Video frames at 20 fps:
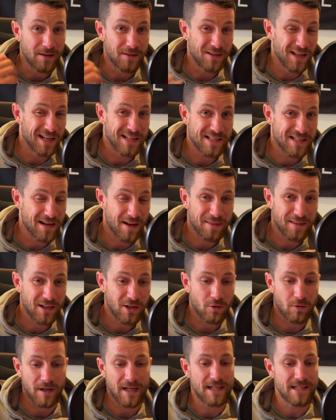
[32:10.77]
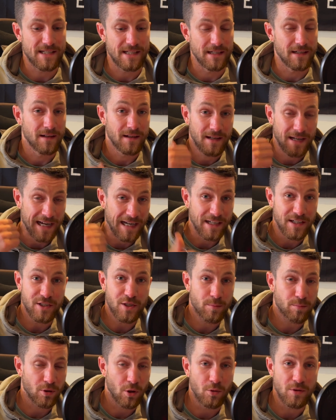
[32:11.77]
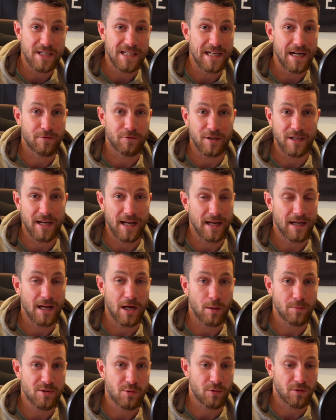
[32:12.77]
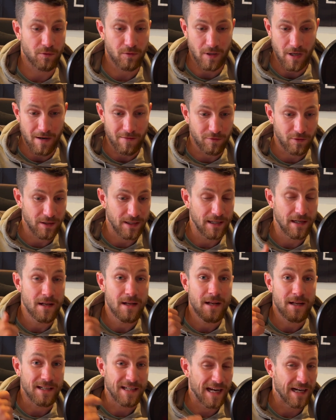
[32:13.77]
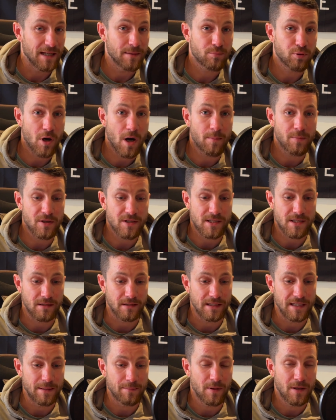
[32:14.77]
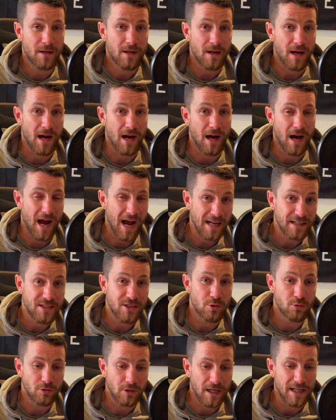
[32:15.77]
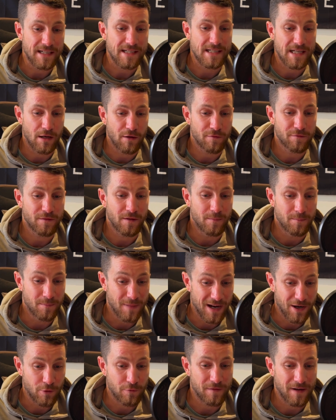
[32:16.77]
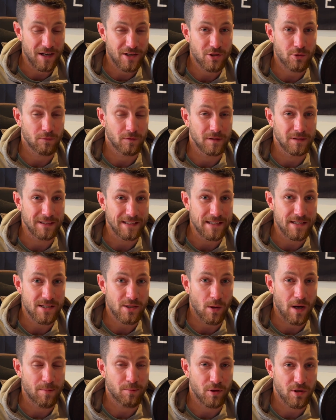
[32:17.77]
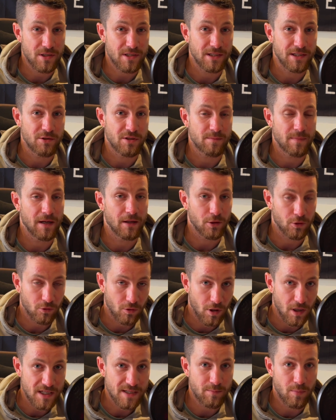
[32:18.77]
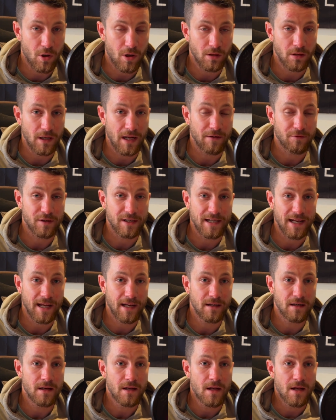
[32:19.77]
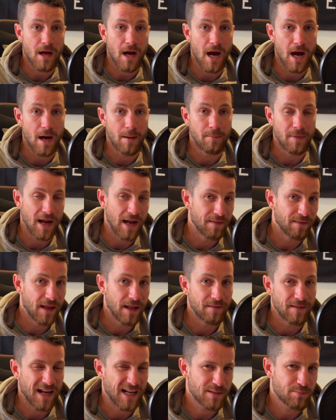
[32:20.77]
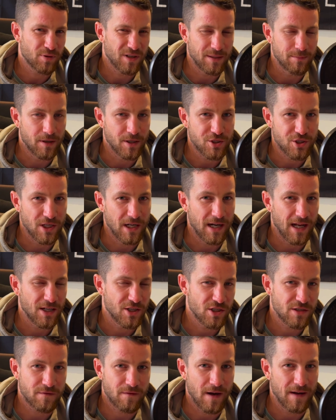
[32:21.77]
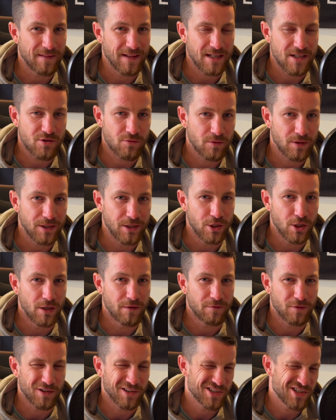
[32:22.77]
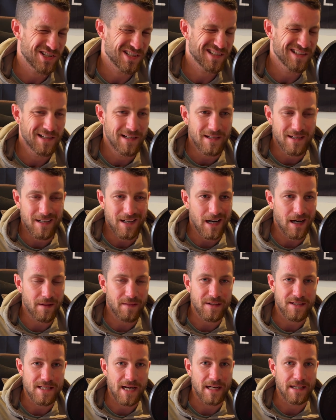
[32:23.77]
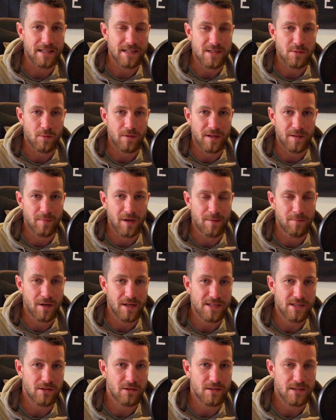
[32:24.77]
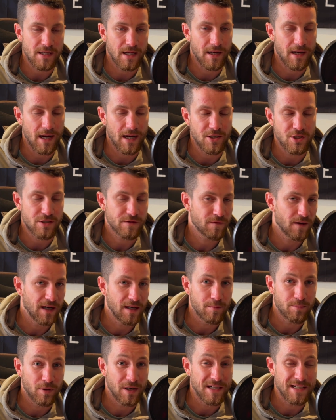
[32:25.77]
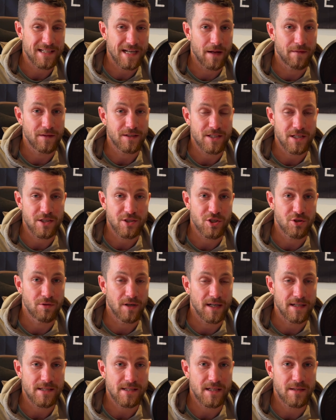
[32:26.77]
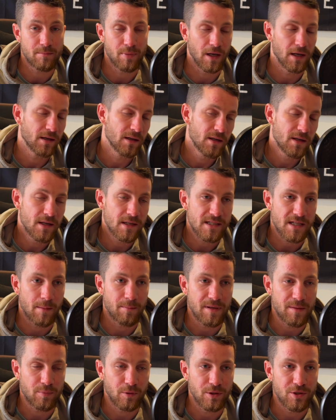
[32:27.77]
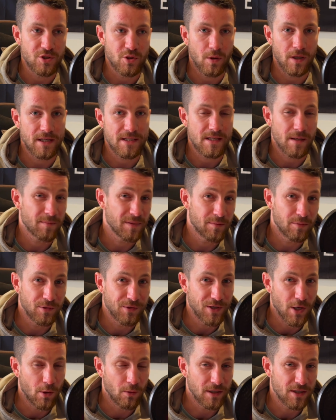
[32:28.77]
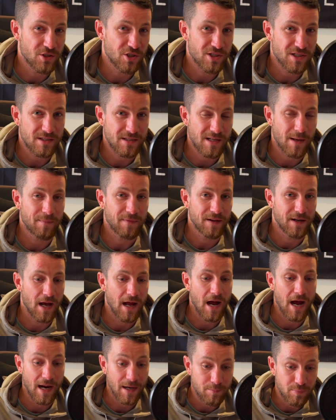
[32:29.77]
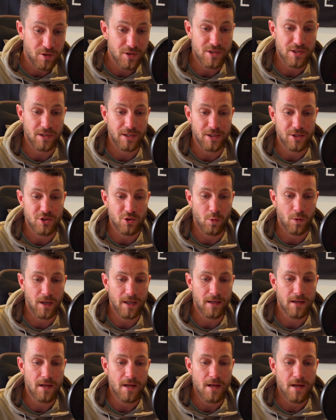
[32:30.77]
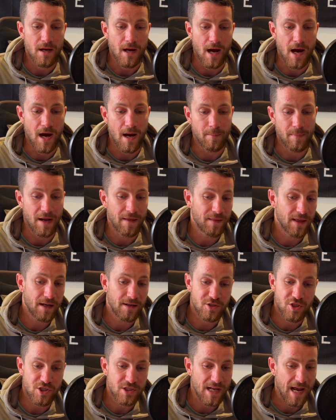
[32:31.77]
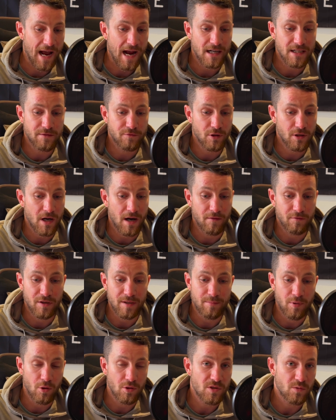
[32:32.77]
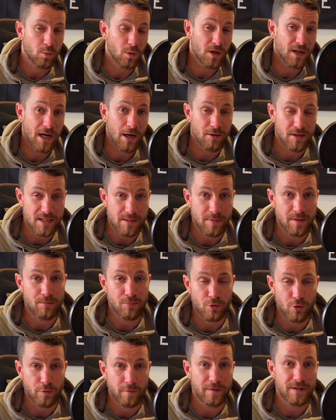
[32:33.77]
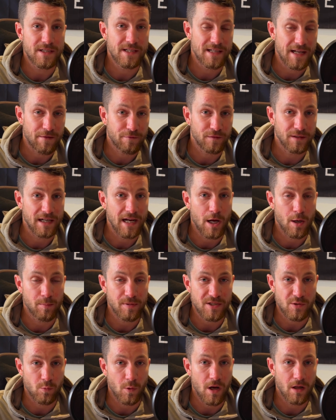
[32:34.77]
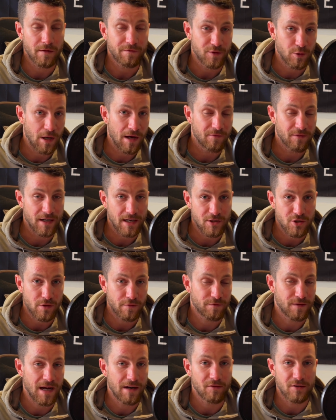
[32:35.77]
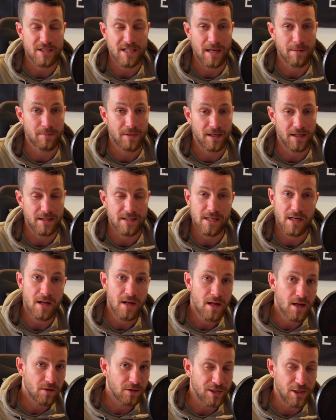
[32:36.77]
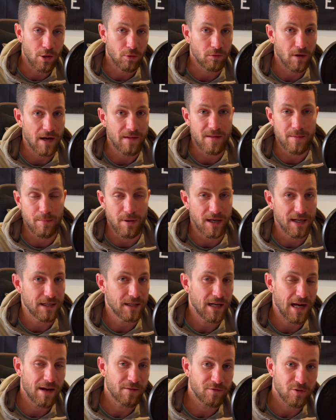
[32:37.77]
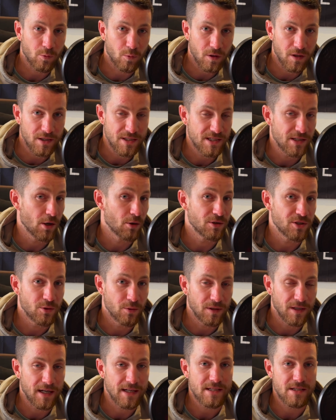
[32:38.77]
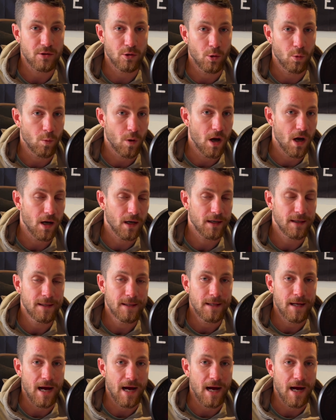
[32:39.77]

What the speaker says: it's nothing crazy. Hitting your protein every day helps with recovery, getting proper sleep. I do like self myofascial release, so I personally use my lacrosse ball every day. And then that's pretty much it. I just find that it's really good for just kind of the tightness within my muscles. I just find it breaks down the tissue nicely, but some people enjoy it, some people don't. It's just something I personally enjoy. And then just active recovery post-workout has been proven to definitely help as well. If you have an extra 5 or 10 minutes, ride the bike afterwards, do a nice little walk.